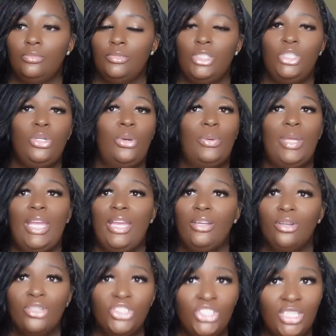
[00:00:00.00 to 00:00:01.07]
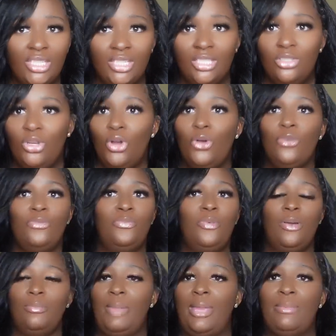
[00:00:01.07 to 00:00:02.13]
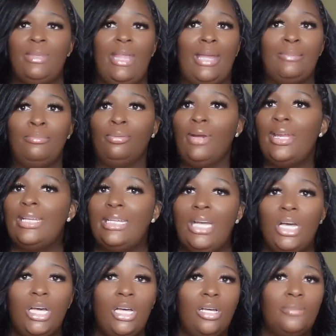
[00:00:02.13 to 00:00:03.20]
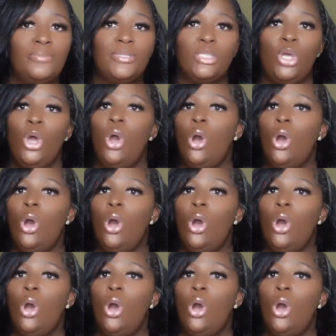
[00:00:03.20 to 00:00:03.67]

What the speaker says: you know, energy, you know, maybe like breakups,